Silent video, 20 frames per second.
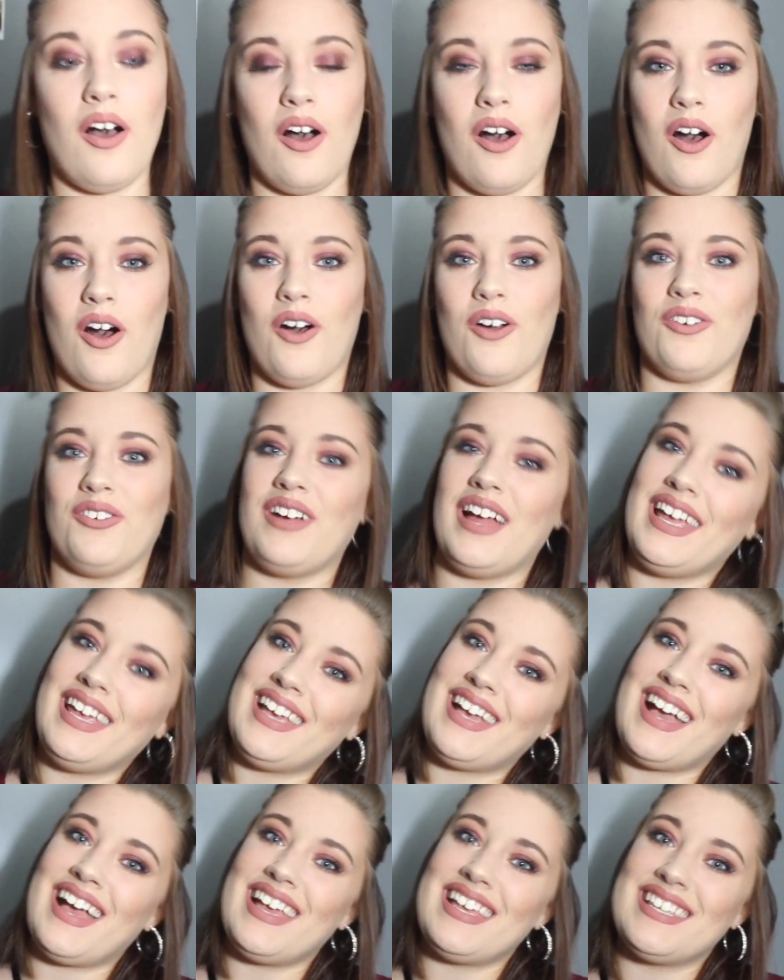
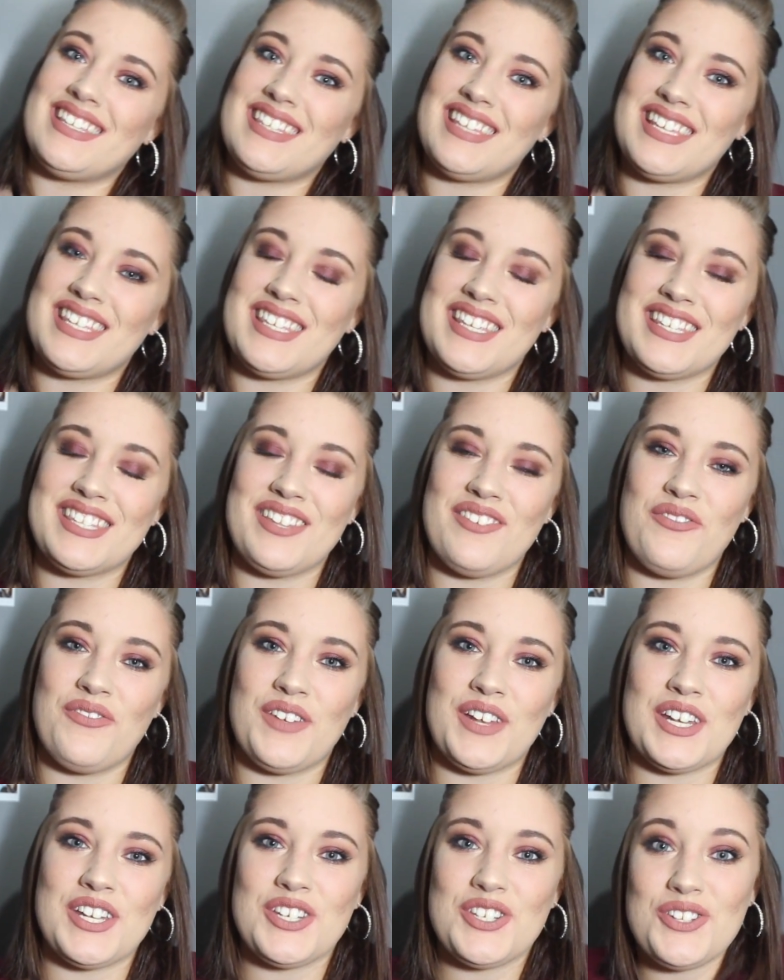Alright guys, this is the
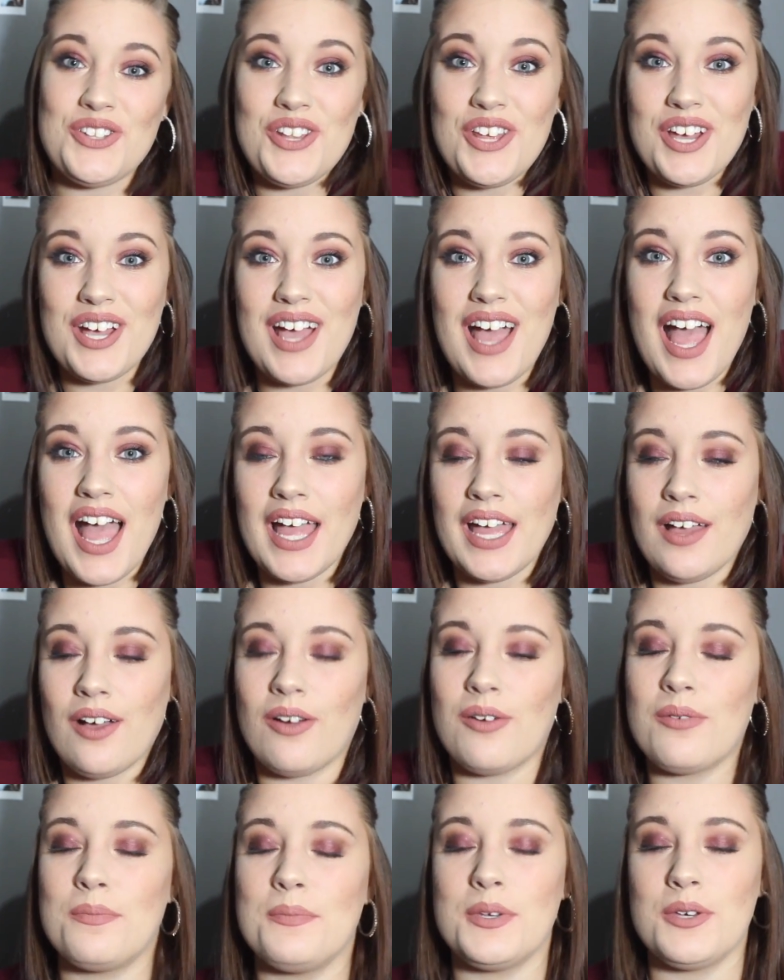finished look. I
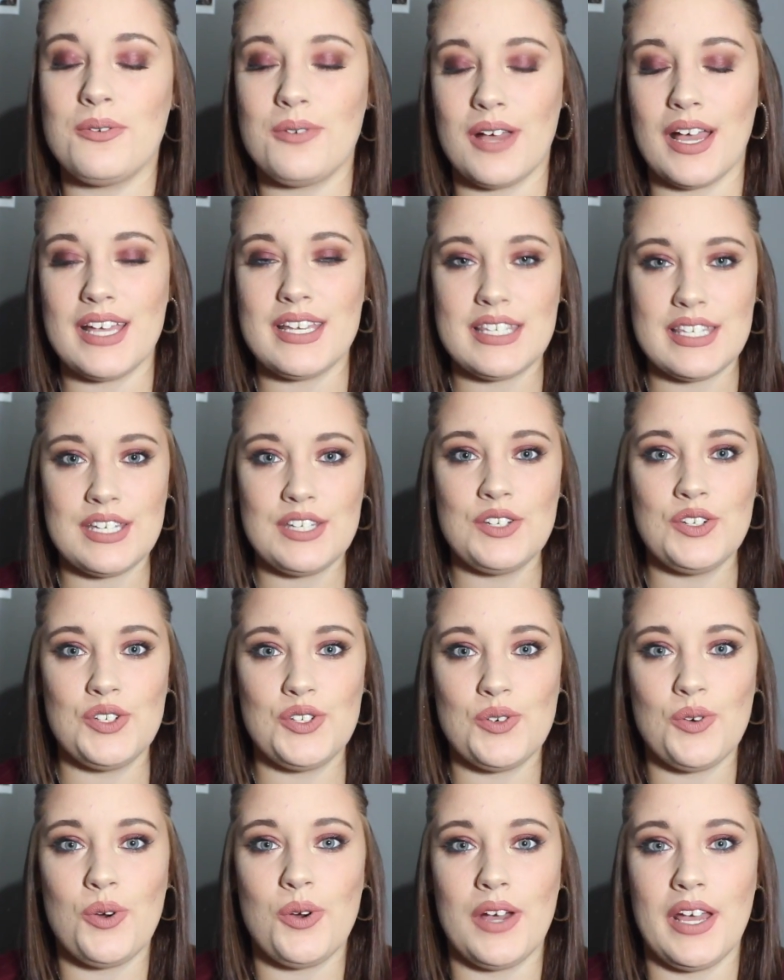hope you guys
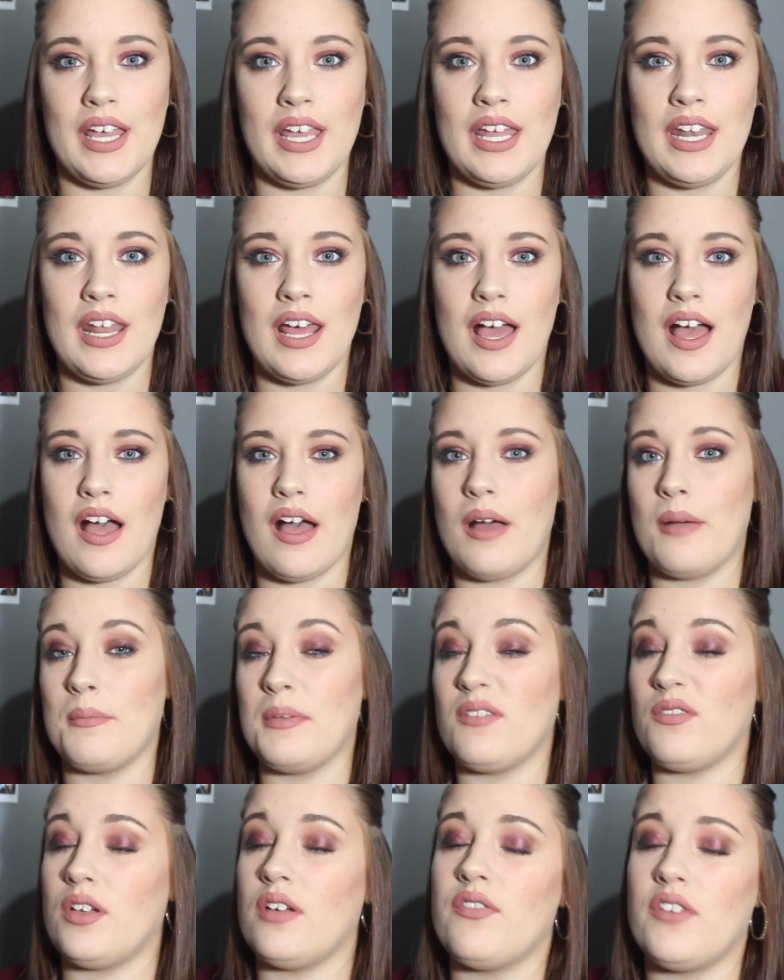enjoyed.
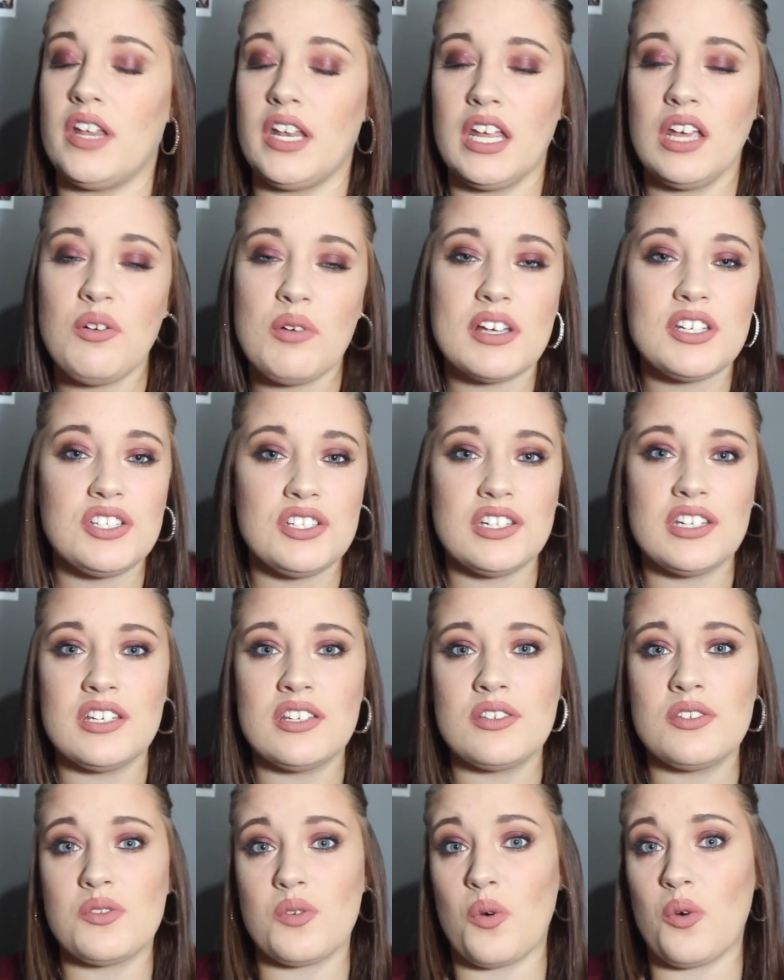If you have any
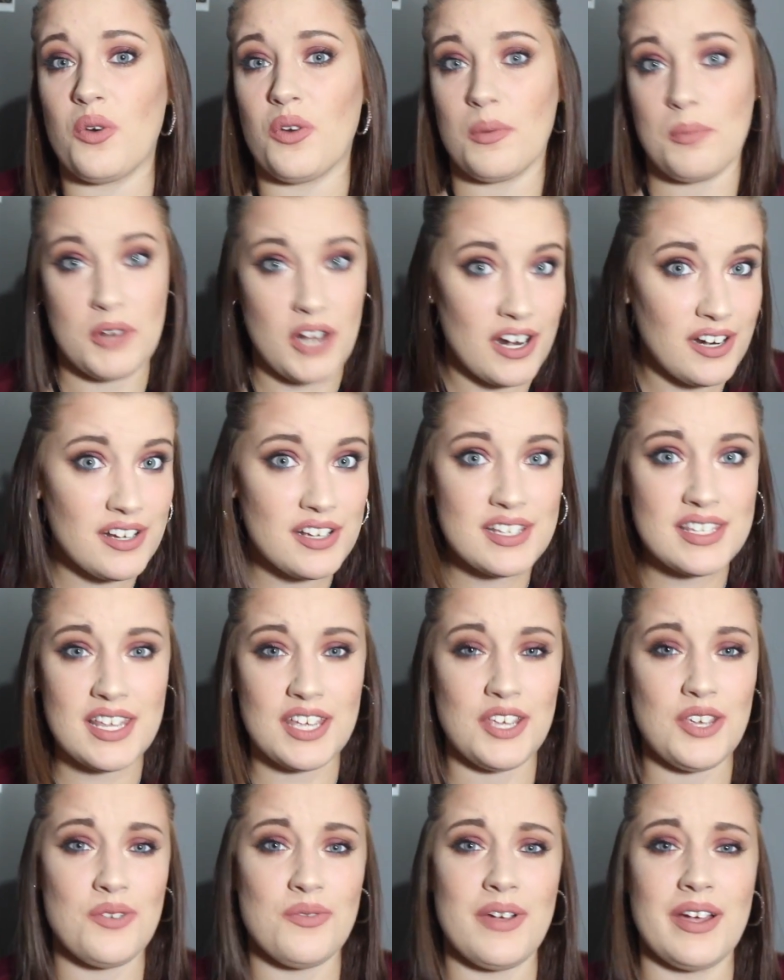questions or products
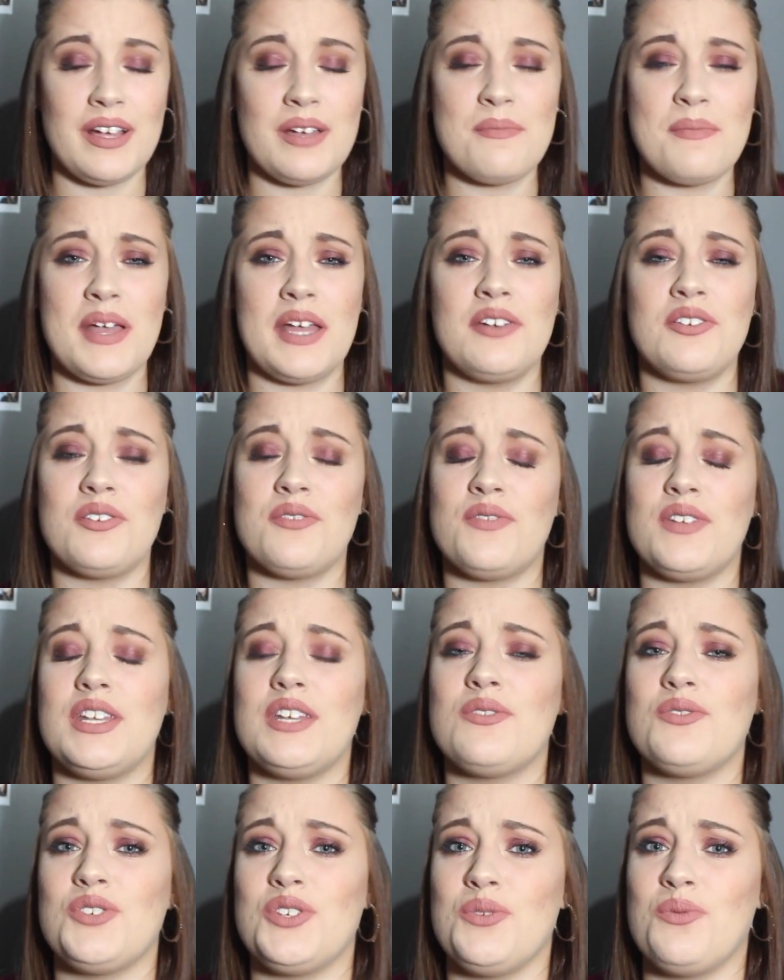that you recommend or
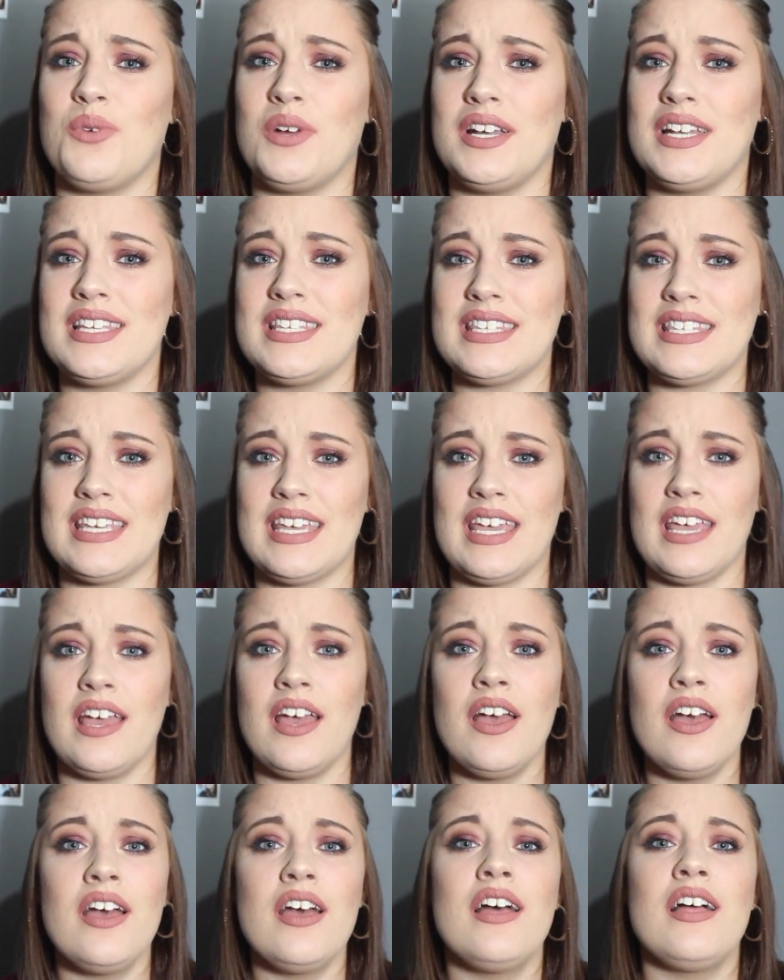videos you want to
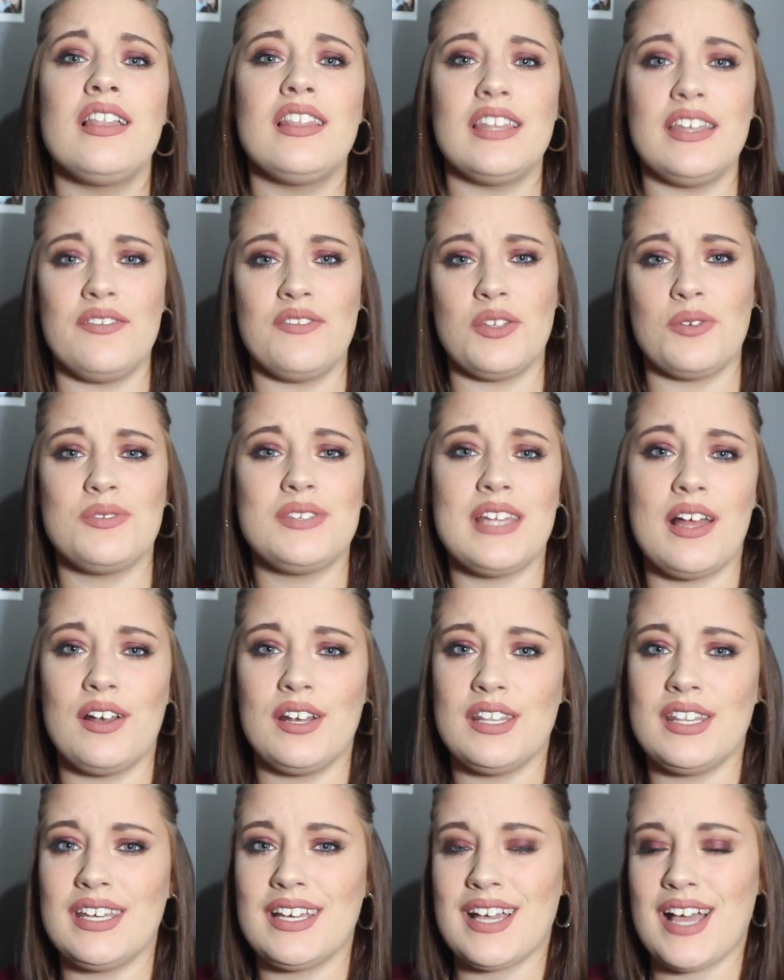see, leave those
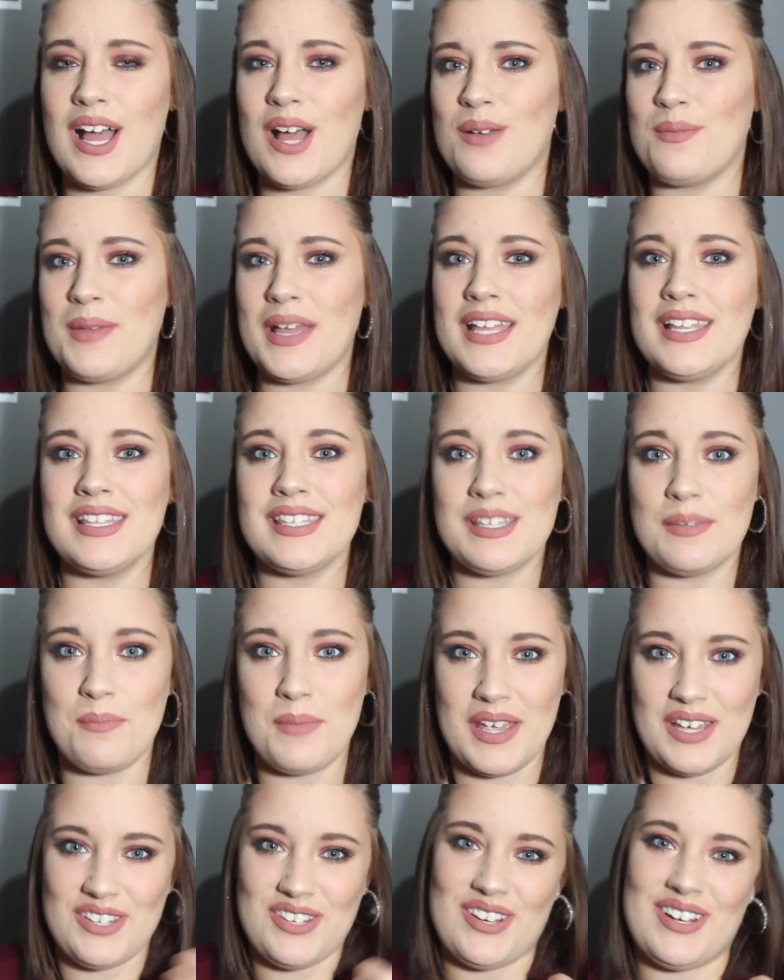down in the comments.
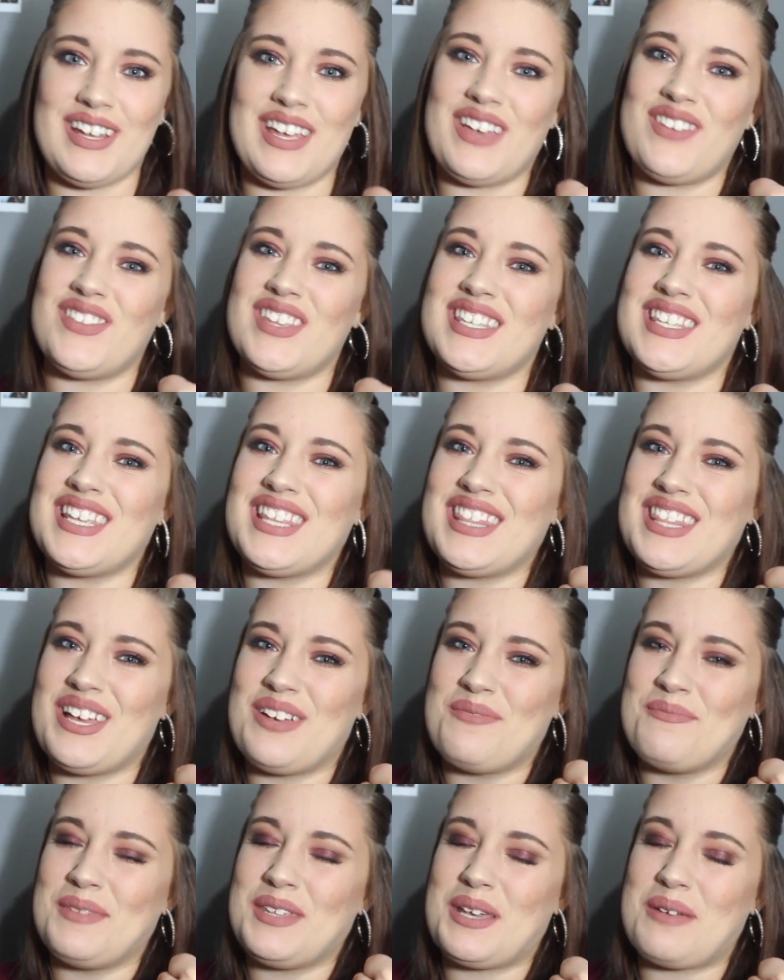Make sure to give this a
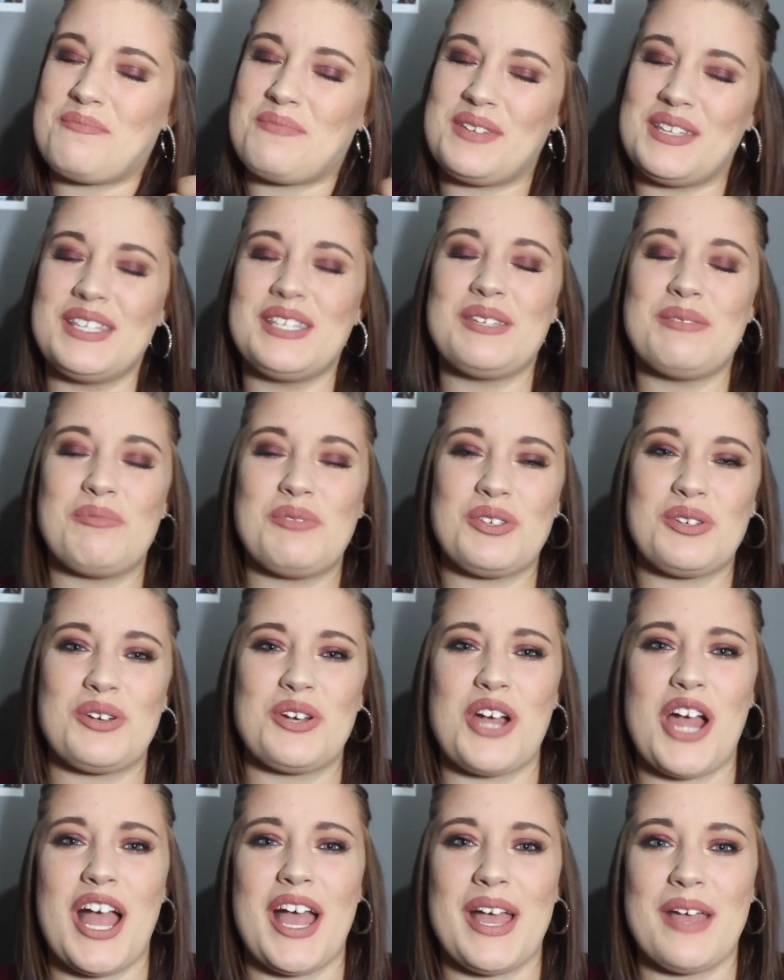thumbs up and
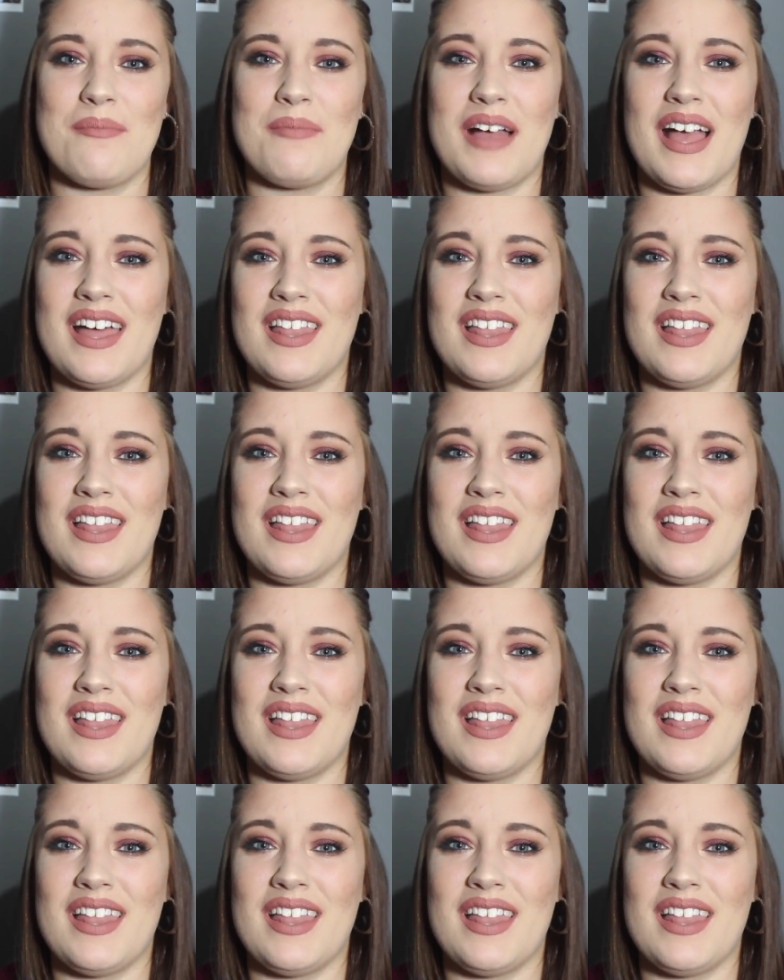subscribe.